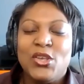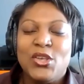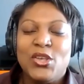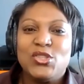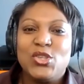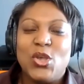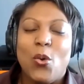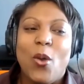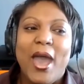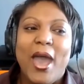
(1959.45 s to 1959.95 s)

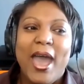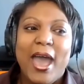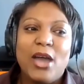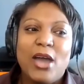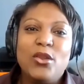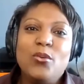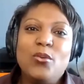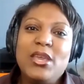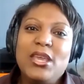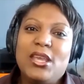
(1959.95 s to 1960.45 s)
So
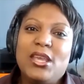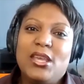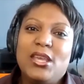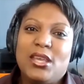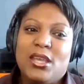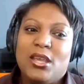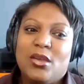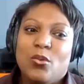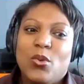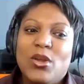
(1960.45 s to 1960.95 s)

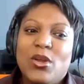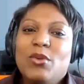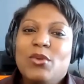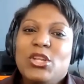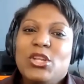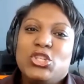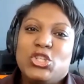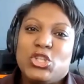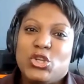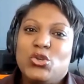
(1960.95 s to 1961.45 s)
what do we
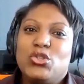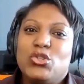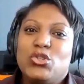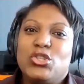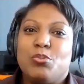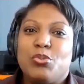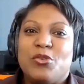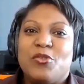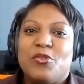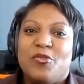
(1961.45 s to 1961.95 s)
do to
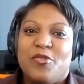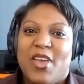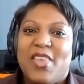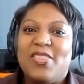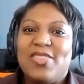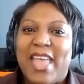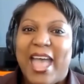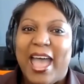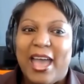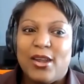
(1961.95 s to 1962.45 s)

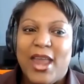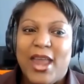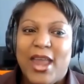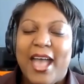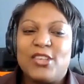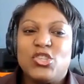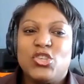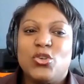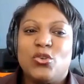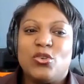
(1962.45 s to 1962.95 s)
prevent that
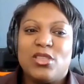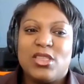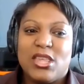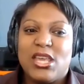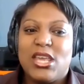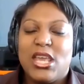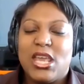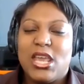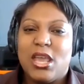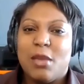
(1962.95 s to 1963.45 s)
as you're
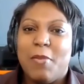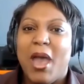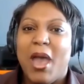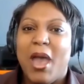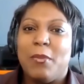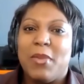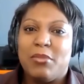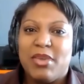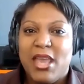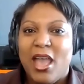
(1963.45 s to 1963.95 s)
thinking
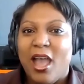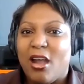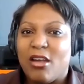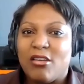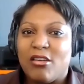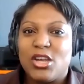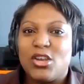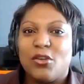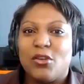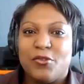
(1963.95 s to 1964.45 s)
about maybe
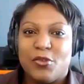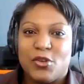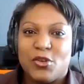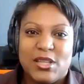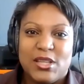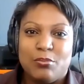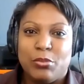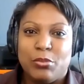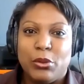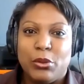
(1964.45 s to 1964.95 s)
hiring your
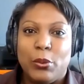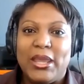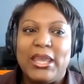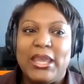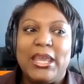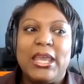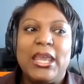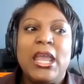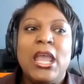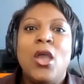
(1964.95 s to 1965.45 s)
first
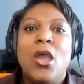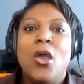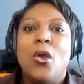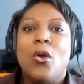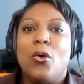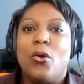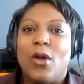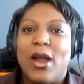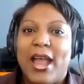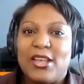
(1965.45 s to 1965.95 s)
employee,
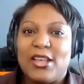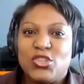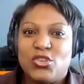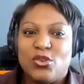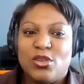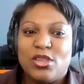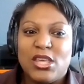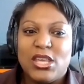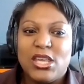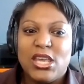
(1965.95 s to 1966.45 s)
or as you're
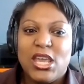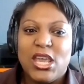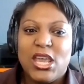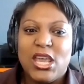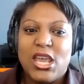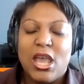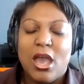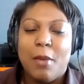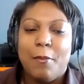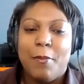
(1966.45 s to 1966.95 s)

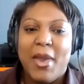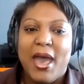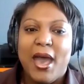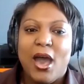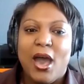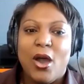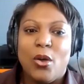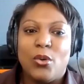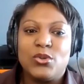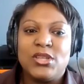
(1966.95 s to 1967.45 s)
thinking
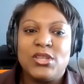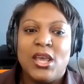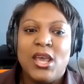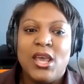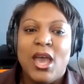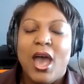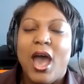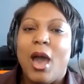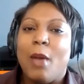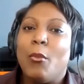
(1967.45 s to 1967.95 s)
about
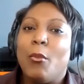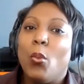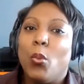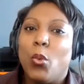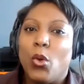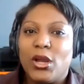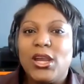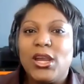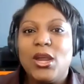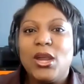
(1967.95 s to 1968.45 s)

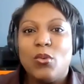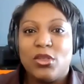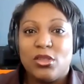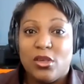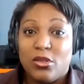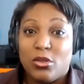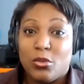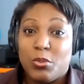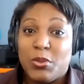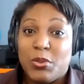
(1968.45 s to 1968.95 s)
working with
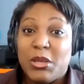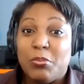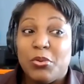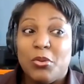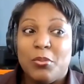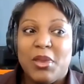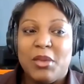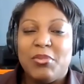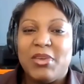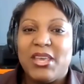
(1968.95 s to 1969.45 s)
other people,
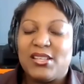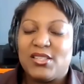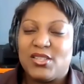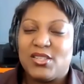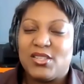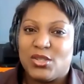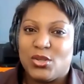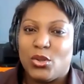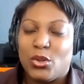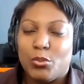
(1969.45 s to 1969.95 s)
maybe as a
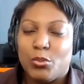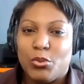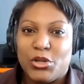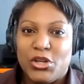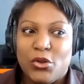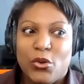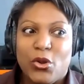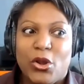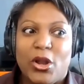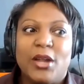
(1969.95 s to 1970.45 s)

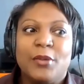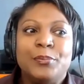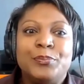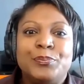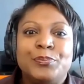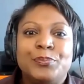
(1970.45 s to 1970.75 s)
solopreneur?